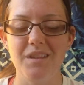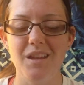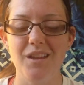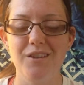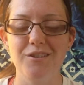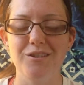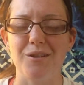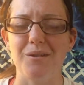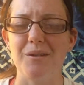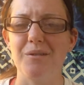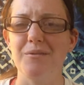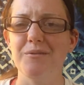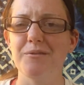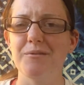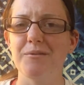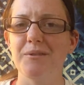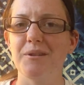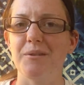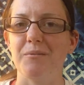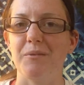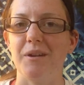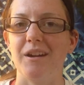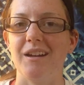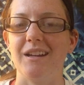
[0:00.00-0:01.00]
So it was
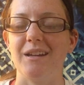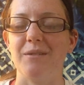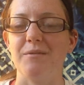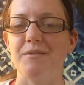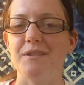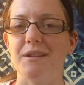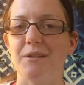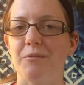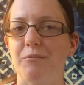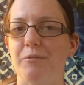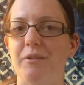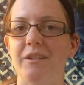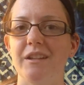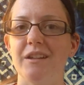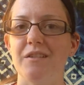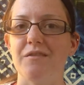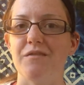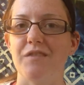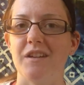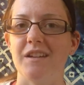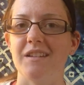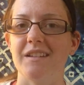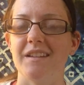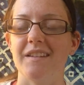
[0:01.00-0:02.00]
really weird. He was like really
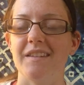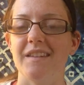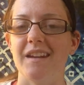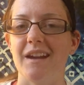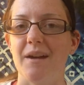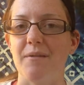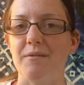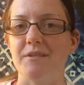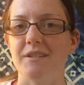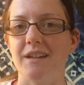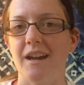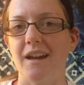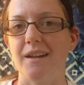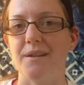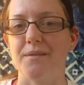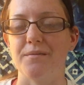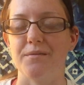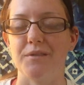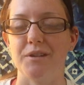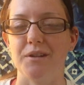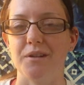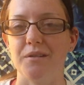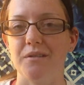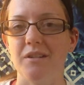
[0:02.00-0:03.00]
offended that I was kind
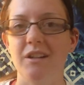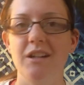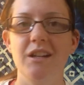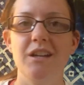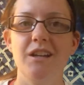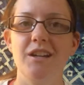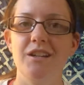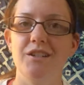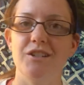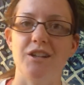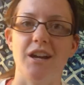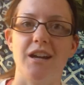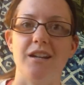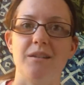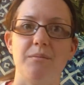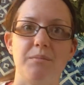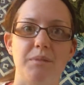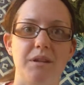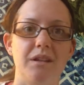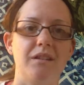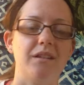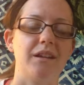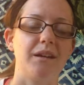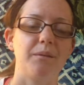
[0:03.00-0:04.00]
of, you know, trying to
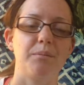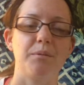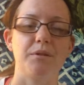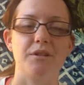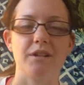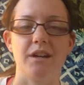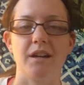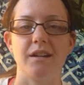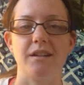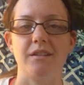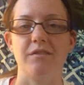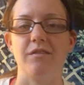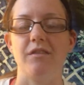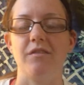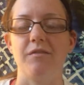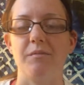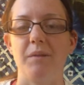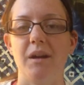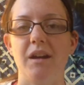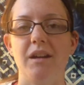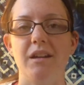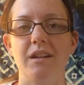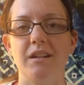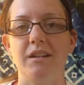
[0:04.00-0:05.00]
be like protective of
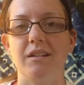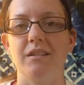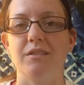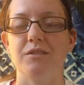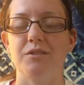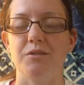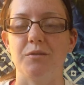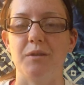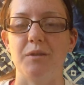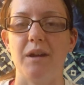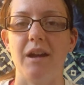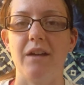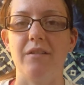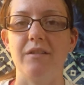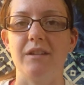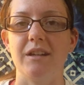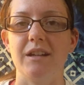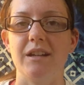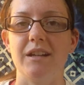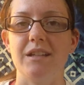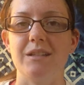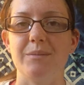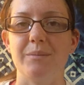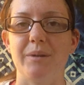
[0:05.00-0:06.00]
my
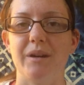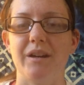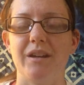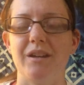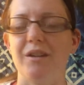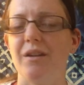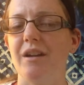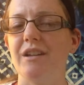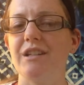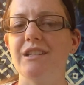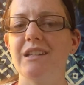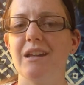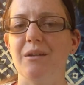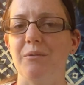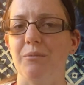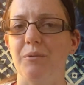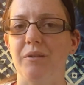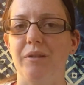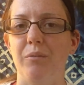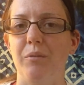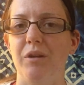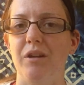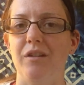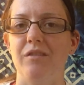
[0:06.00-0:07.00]
surroundings. But, you know, I just got a
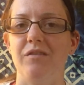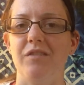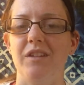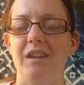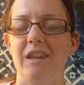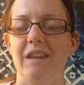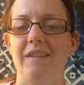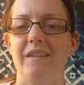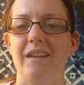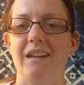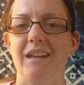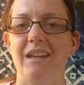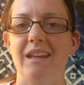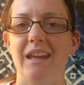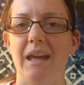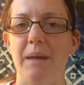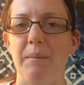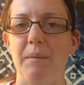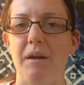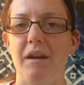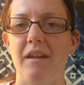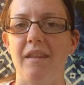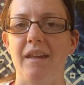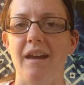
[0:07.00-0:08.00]
really weird feeling that he
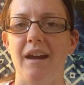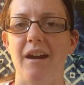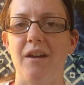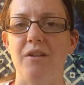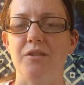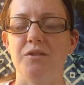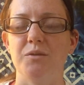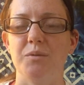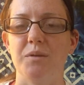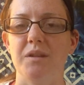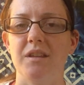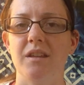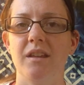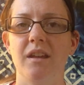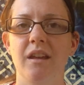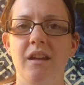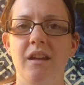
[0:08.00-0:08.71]
came out of the house with